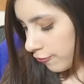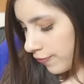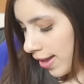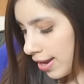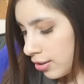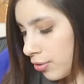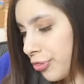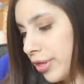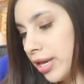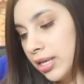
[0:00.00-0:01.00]
final
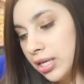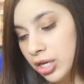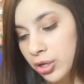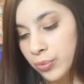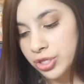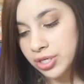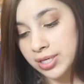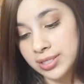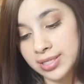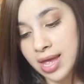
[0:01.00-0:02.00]
thing in here, which
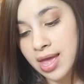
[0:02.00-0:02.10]
is